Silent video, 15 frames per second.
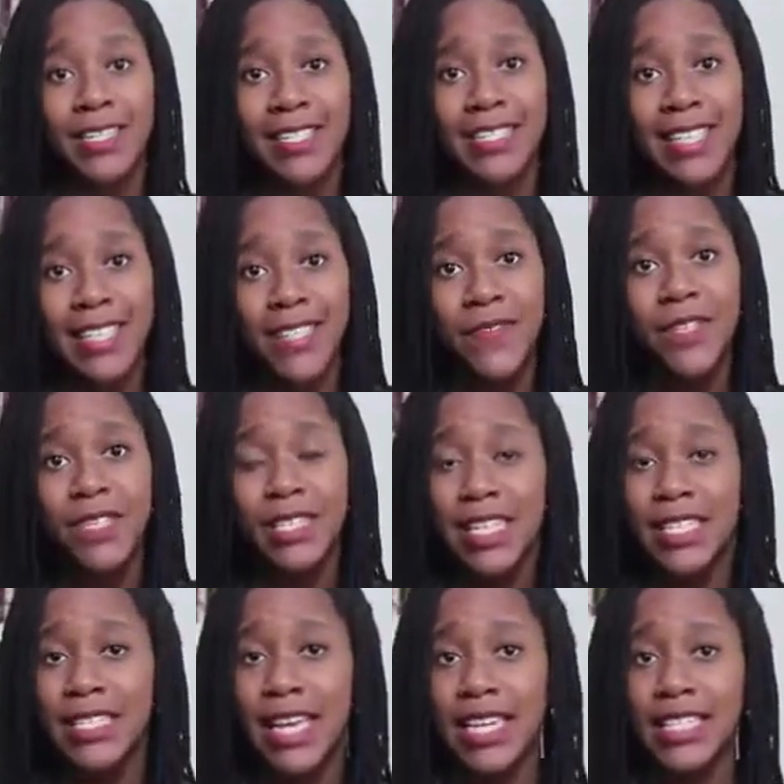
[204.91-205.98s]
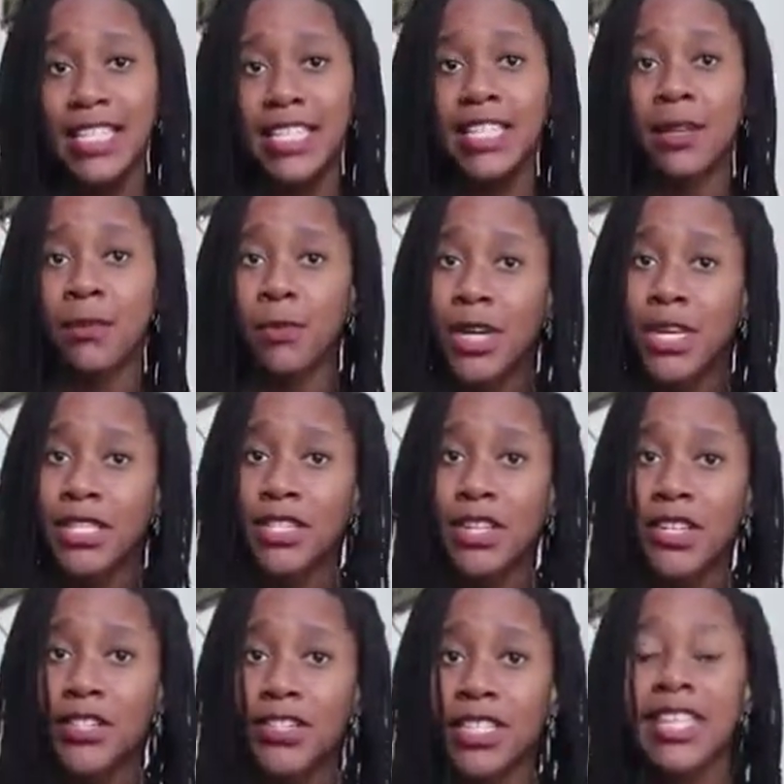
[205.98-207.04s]
successful C-sections and brain
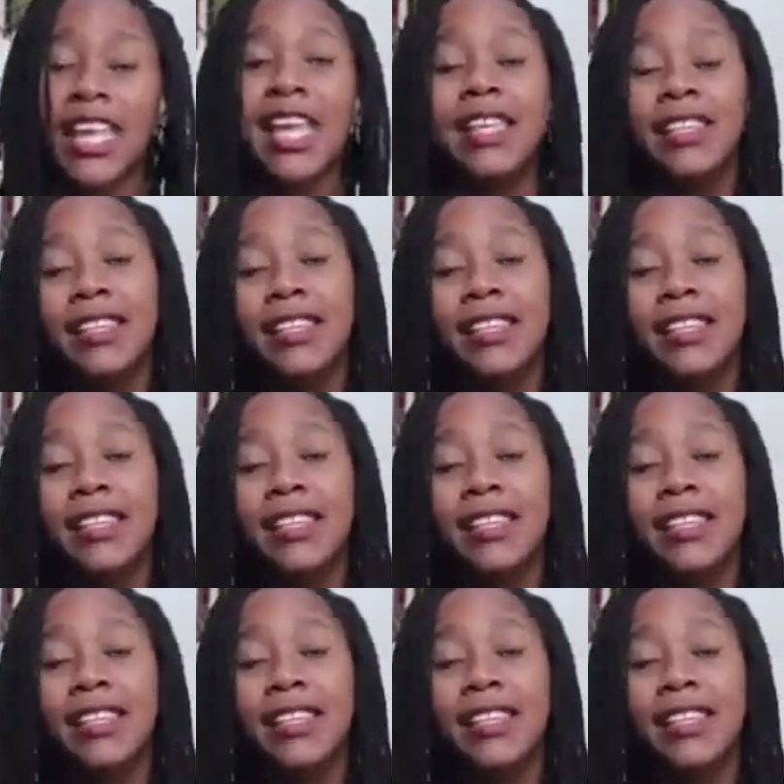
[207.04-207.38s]
surgeries